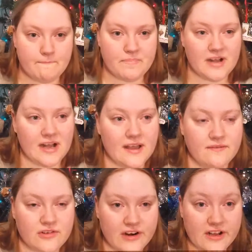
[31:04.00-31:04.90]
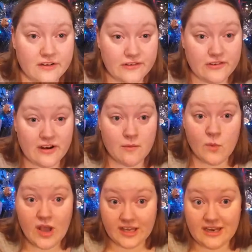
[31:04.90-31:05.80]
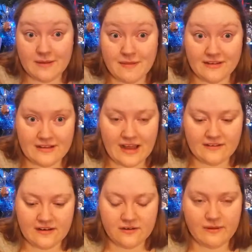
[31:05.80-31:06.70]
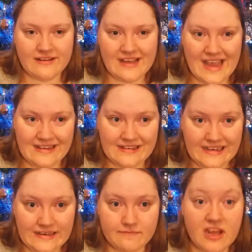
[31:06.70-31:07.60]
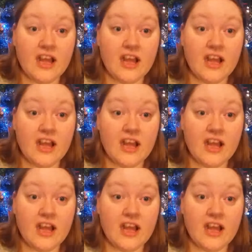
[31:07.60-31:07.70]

but I'm trying to concentrate on working down my stash in 2018.